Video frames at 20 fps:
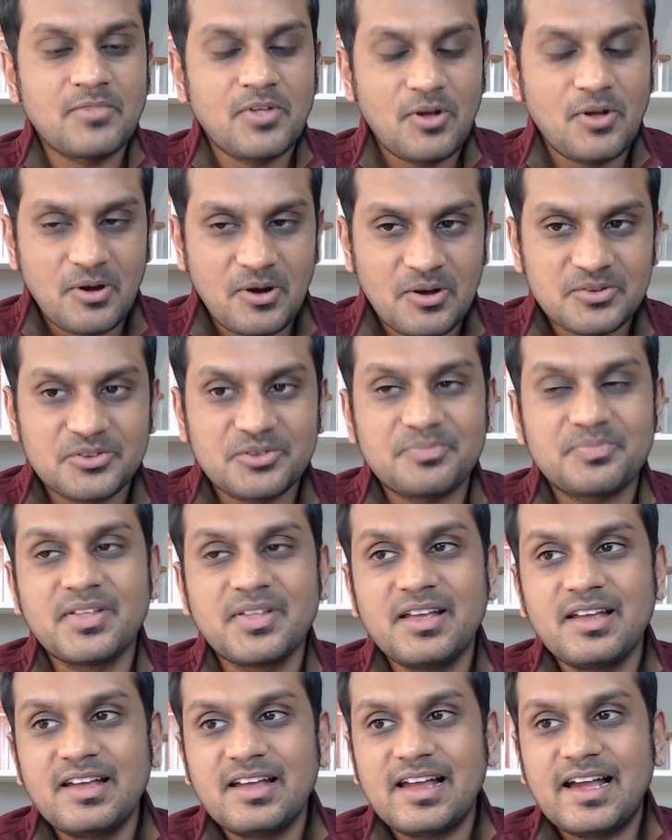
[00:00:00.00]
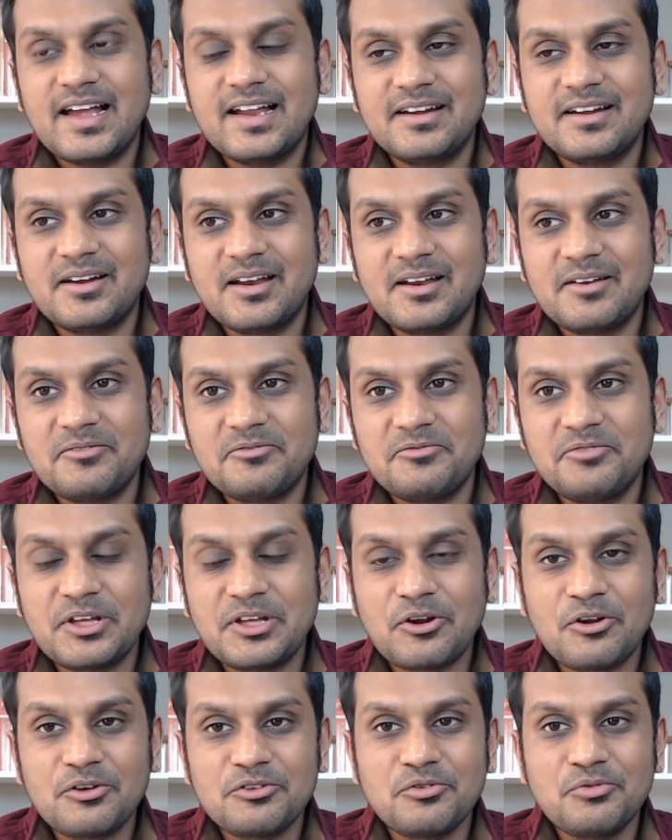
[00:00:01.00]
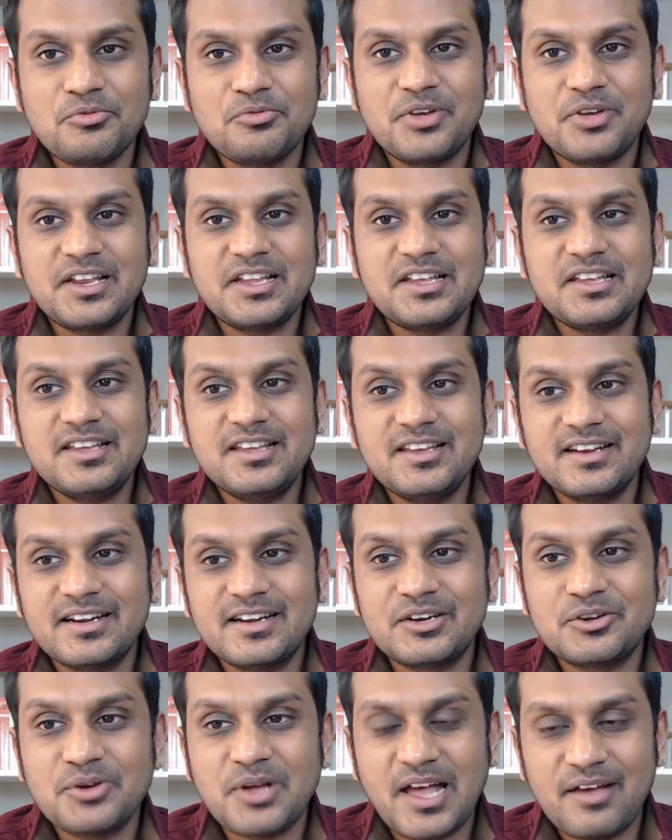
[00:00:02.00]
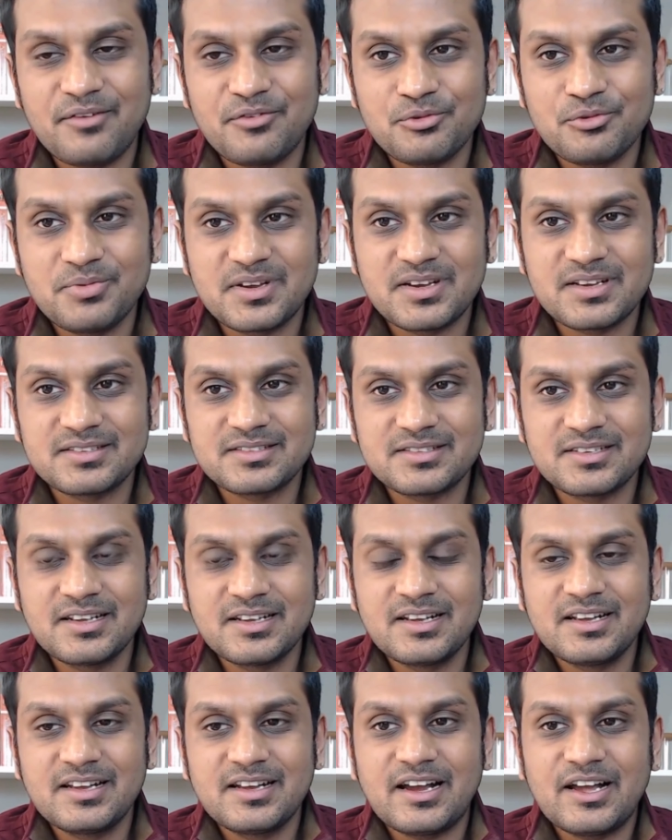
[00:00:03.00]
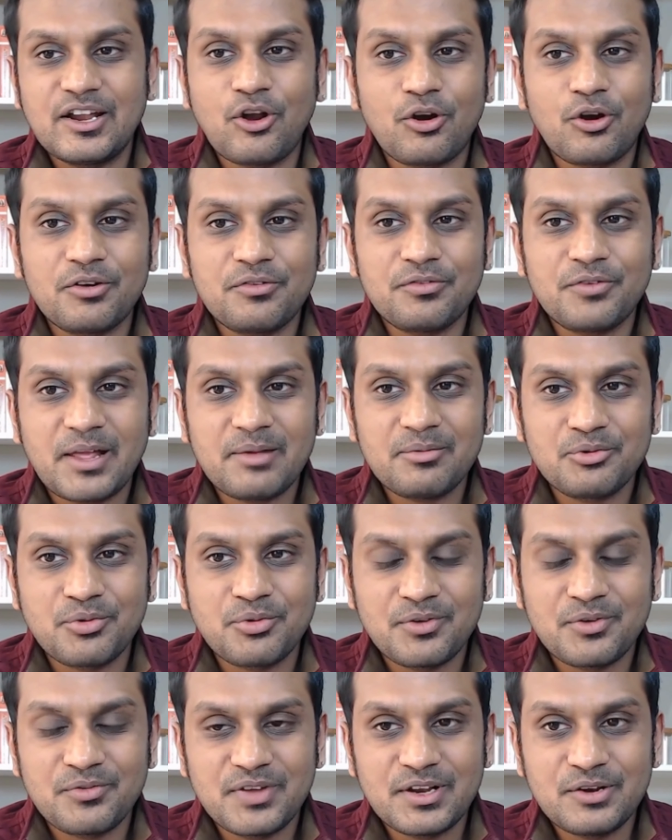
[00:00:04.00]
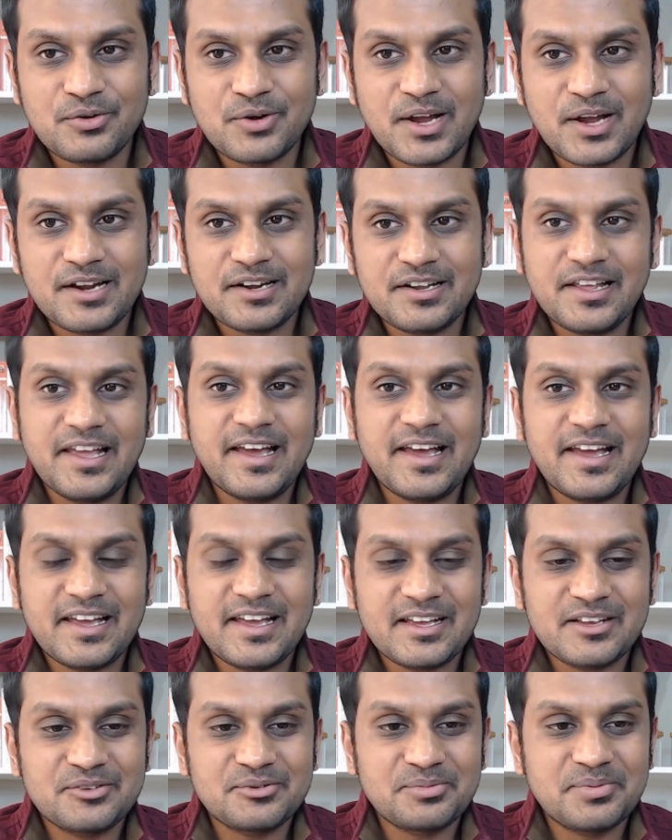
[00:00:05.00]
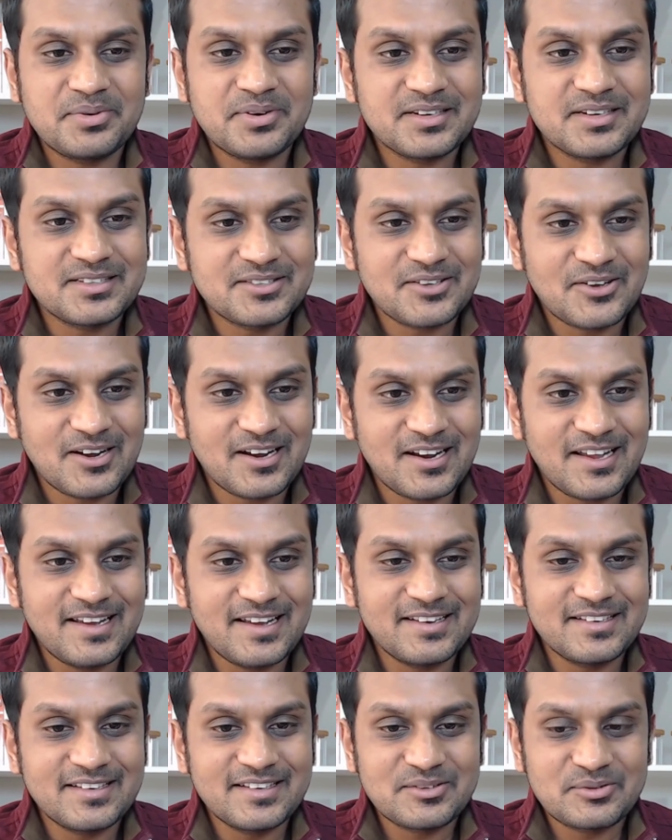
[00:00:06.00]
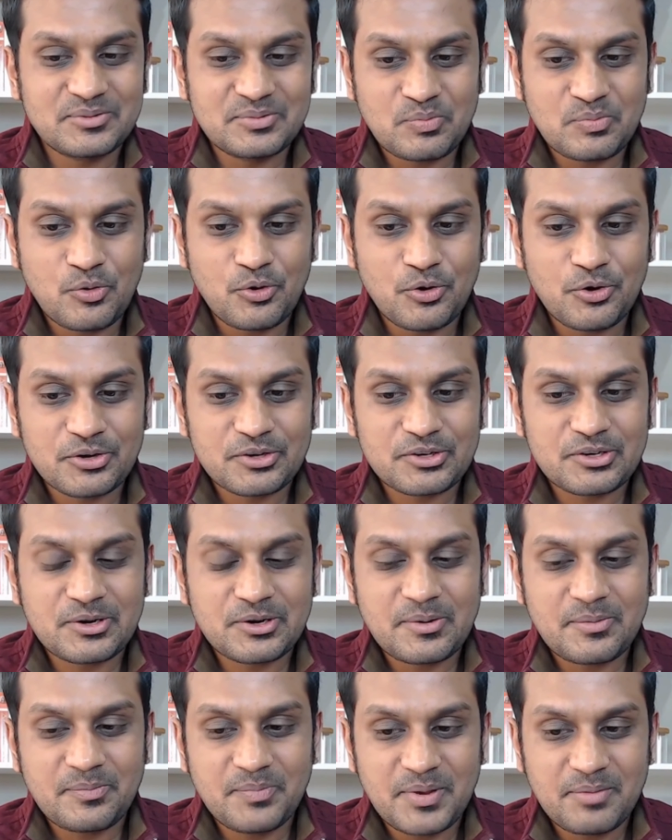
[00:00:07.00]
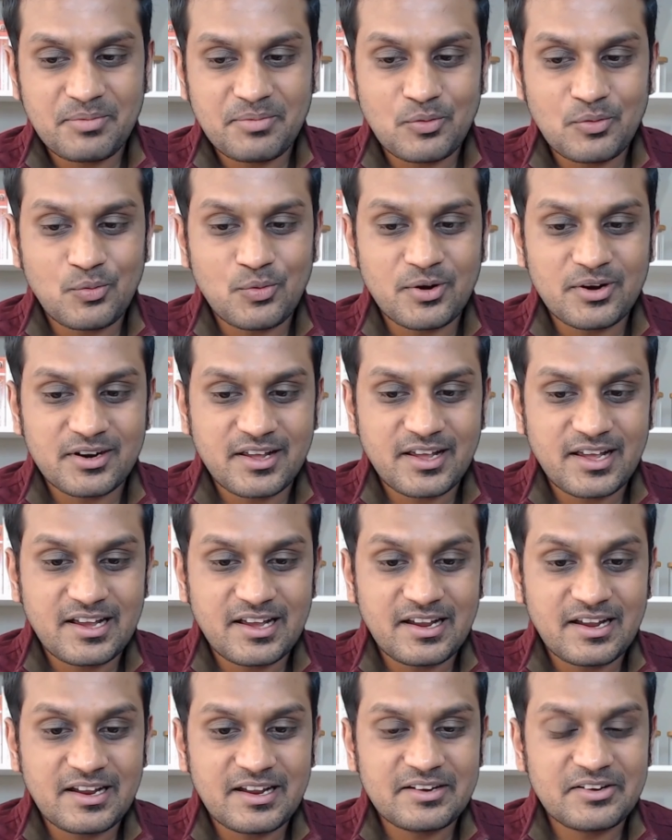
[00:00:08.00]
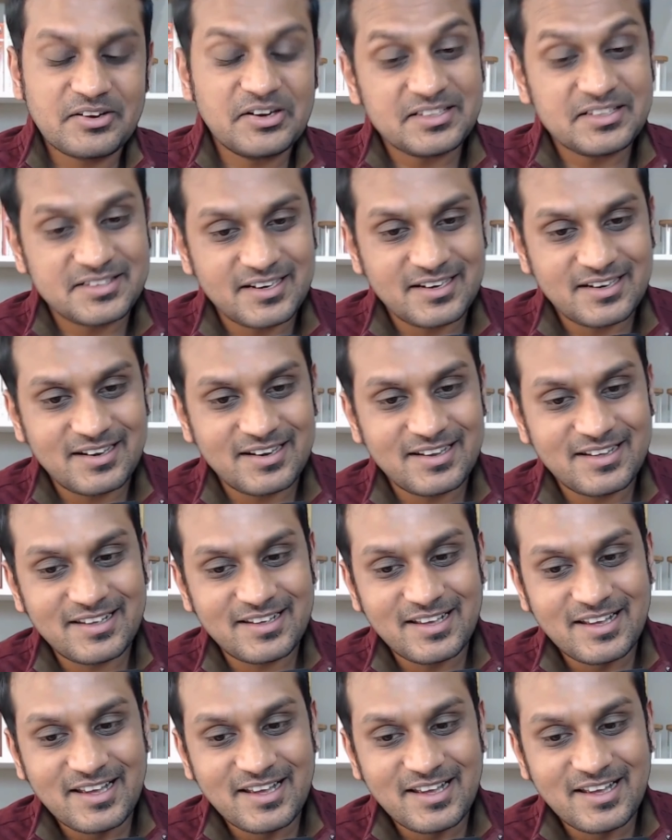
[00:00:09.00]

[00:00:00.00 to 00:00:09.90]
Awesome. And we are also very eager to have you because a lot of times when we look at AI experts online, it's more people working recently